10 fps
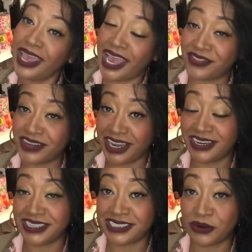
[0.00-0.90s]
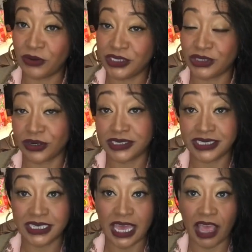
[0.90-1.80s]
at the ninety-nine cent only store because I
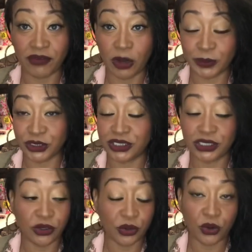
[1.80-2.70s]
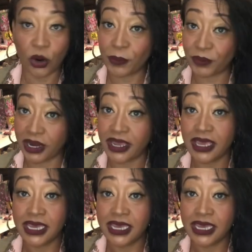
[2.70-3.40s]
did have an opportunity to go to corporate.